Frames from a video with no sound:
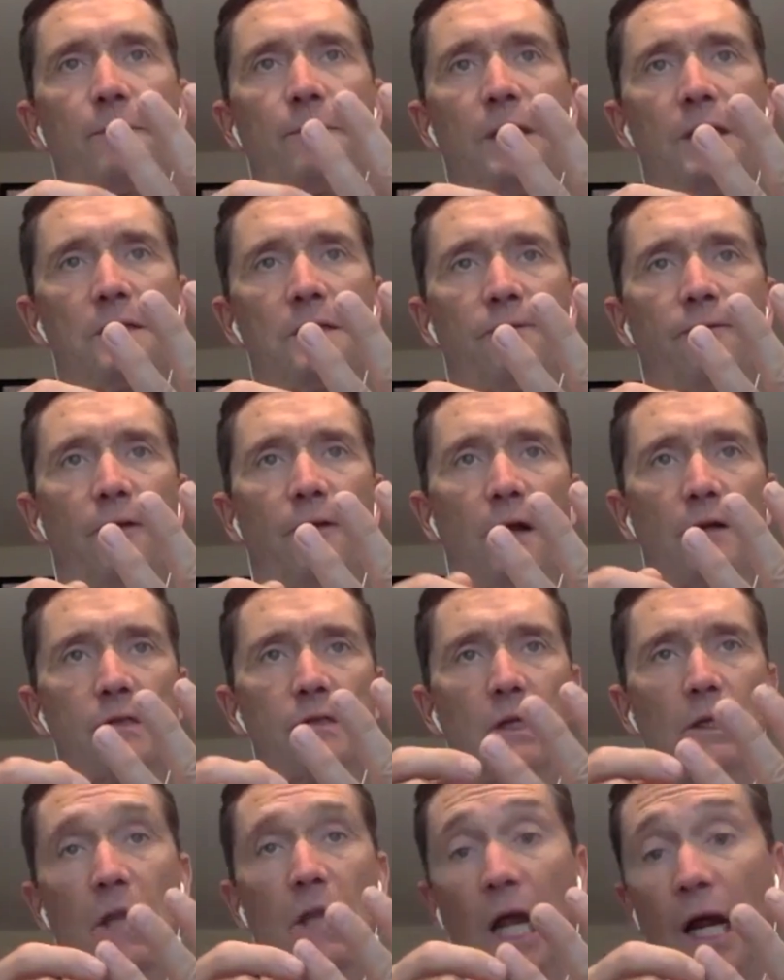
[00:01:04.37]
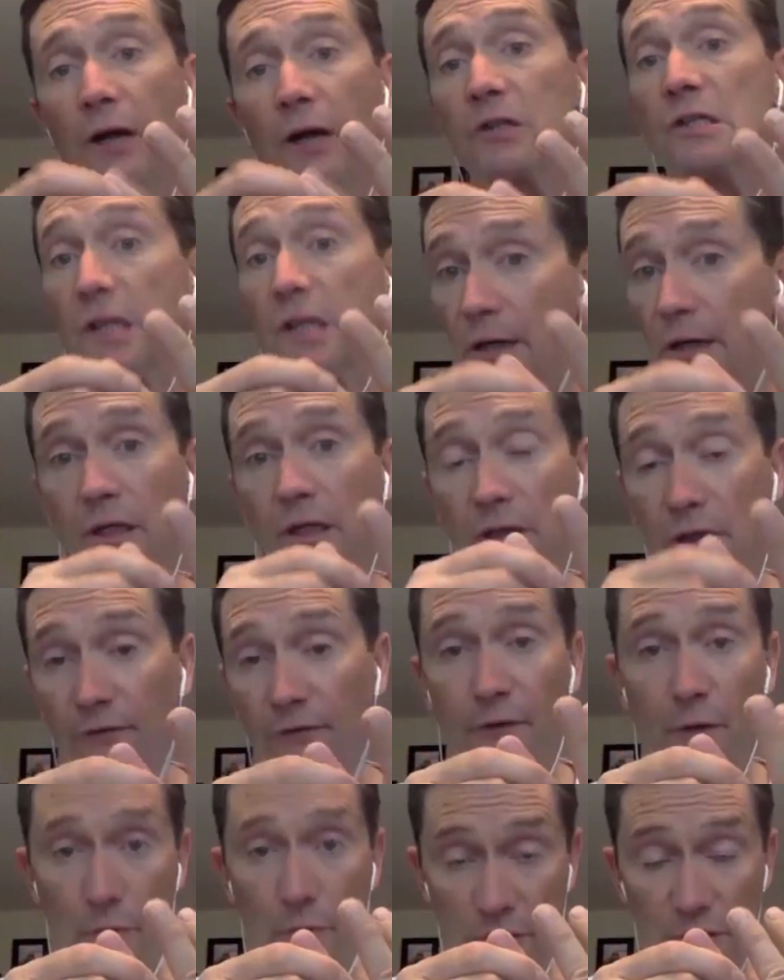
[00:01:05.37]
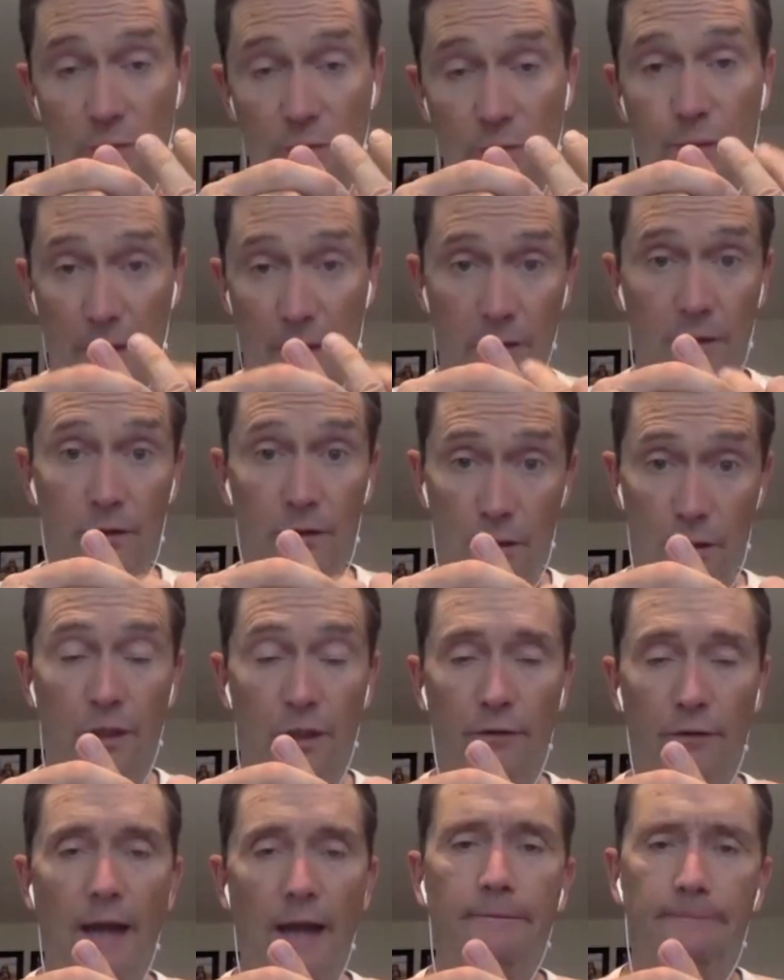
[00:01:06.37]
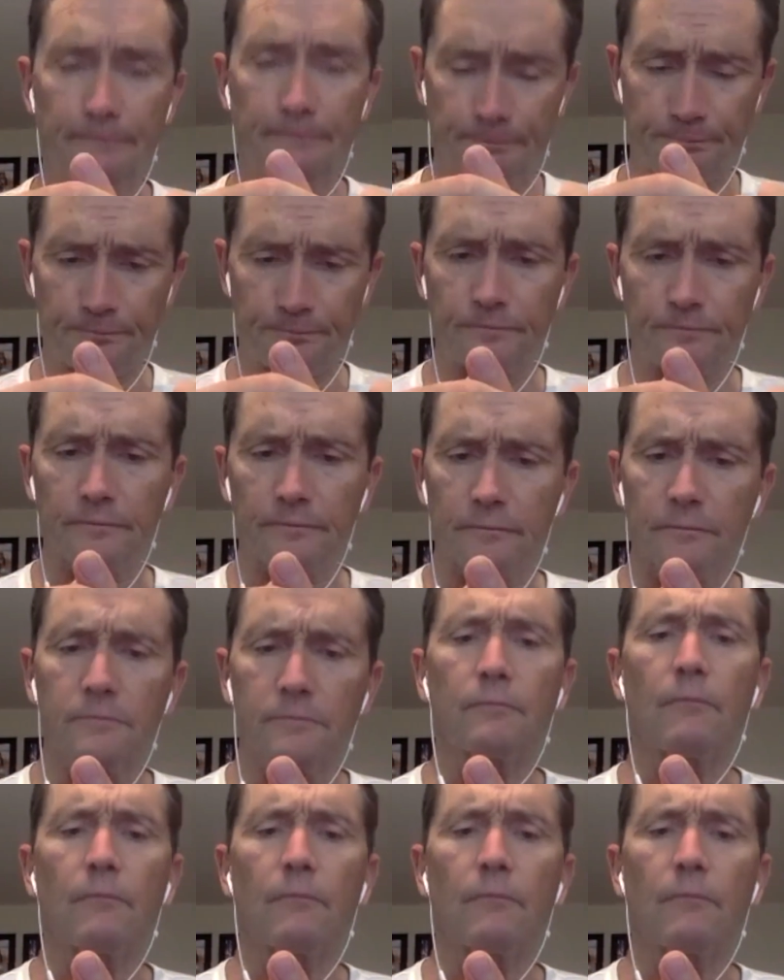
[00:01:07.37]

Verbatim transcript: piece falls largely underneath the focus pillar, Dodie, right? Yes.